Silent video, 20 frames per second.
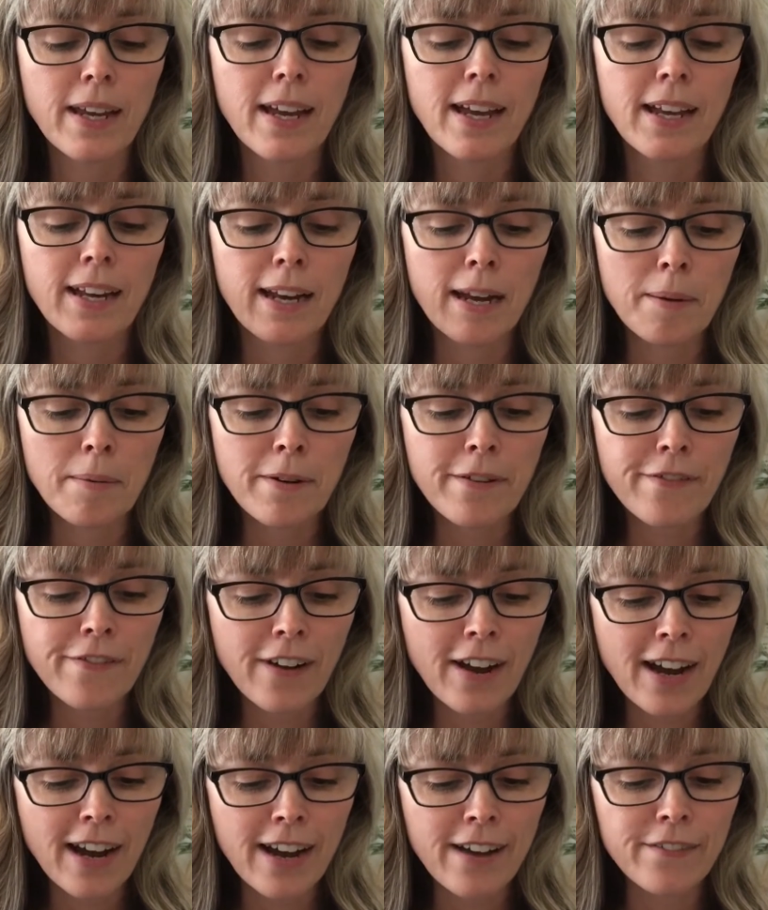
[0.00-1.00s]
Number
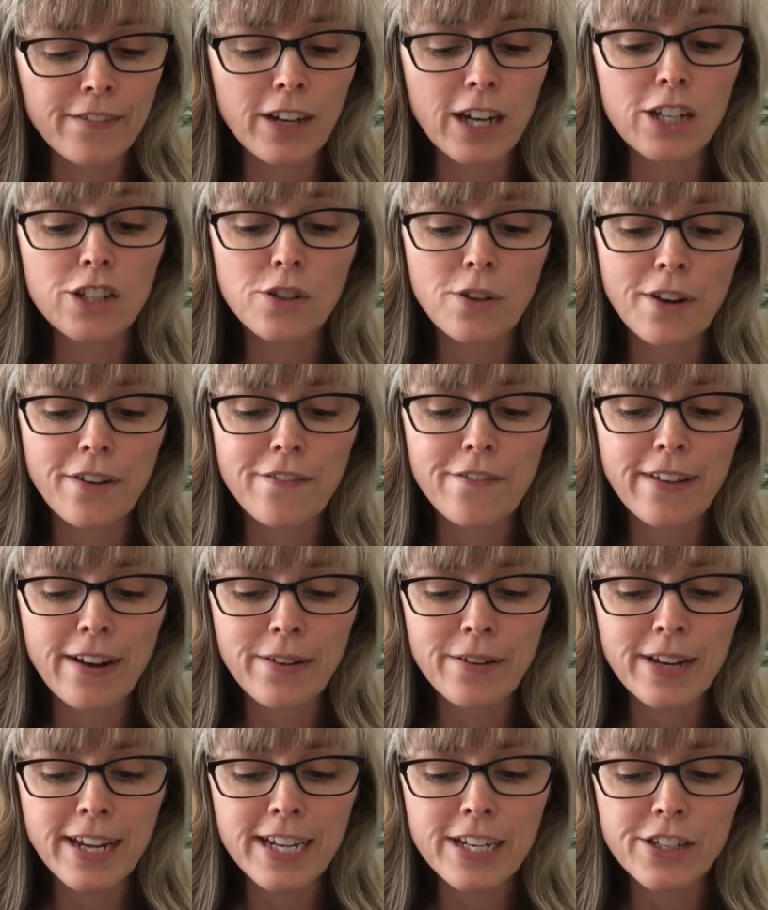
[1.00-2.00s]
5, a joint
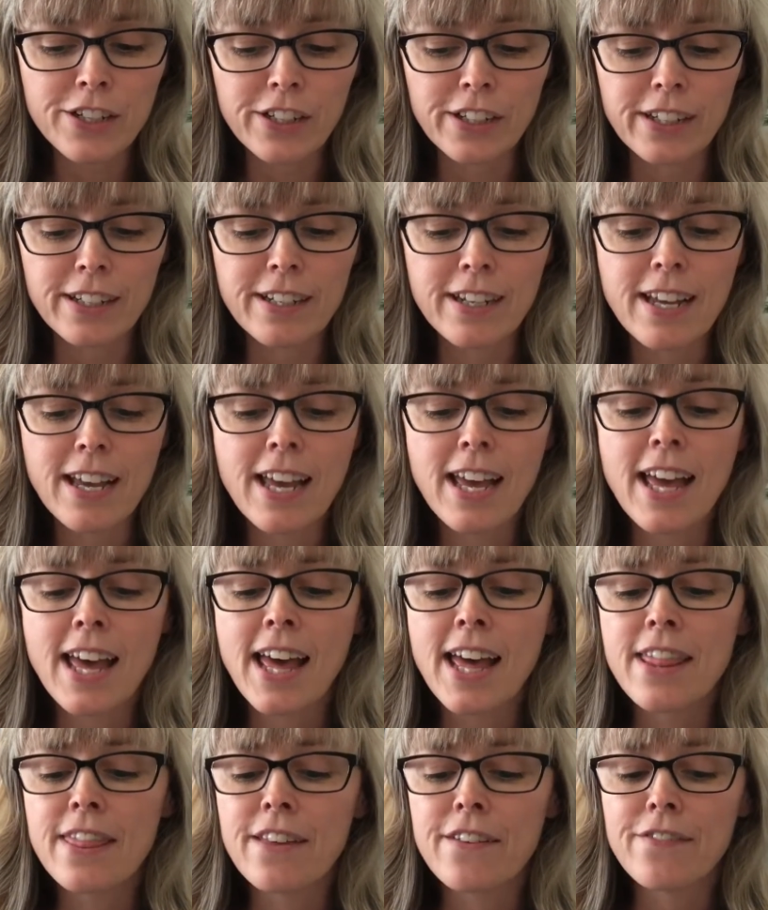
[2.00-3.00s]
foundation.
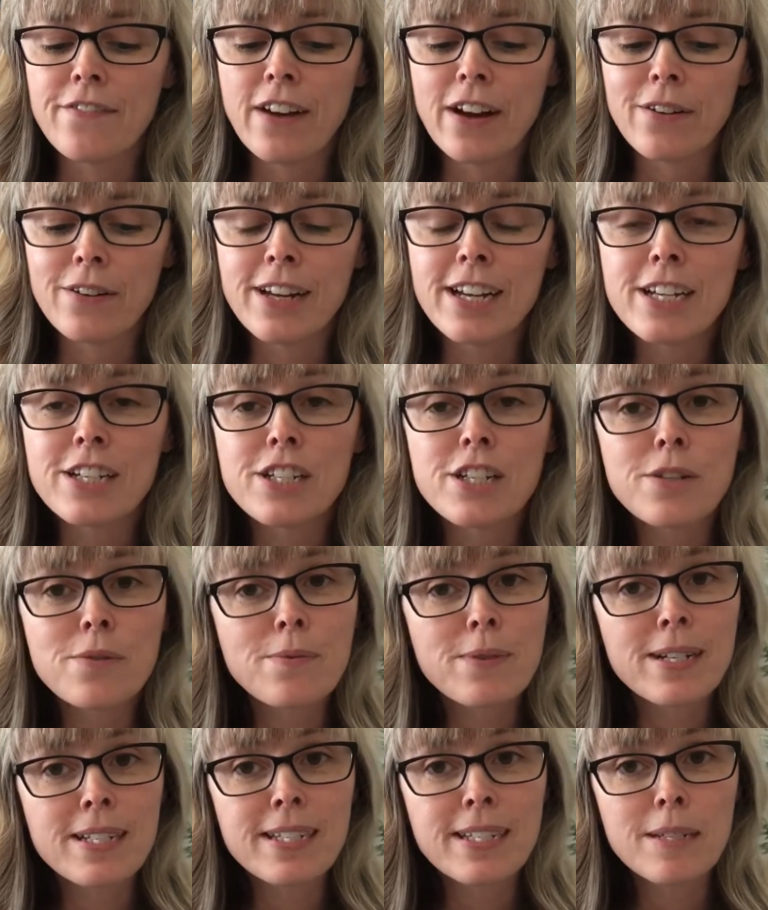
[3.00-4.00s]
The foundation
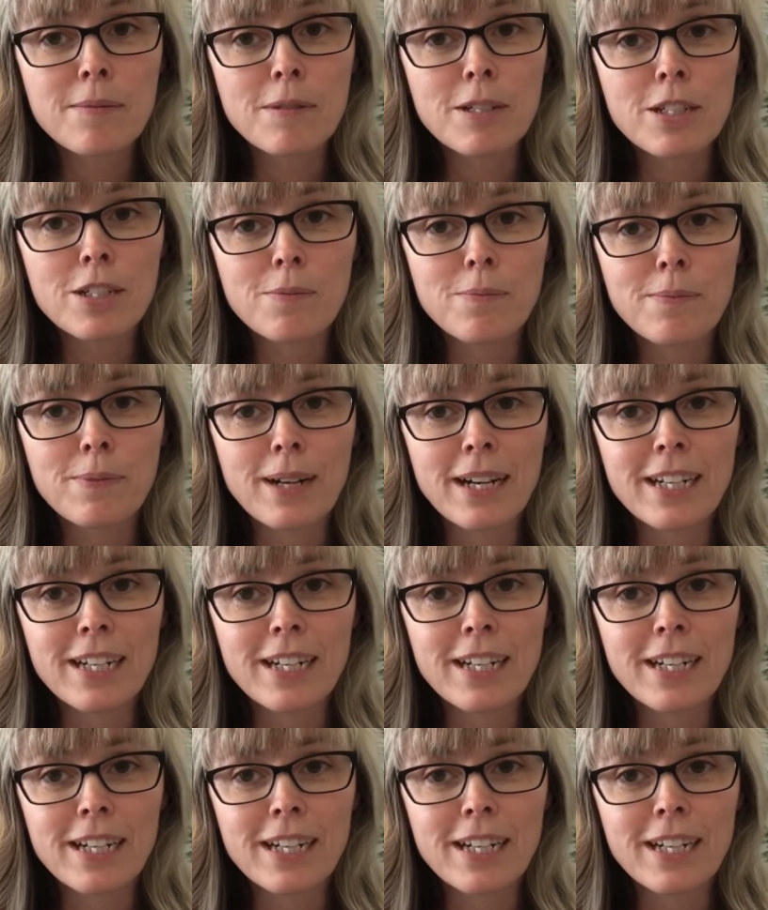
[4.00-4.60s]
was to be by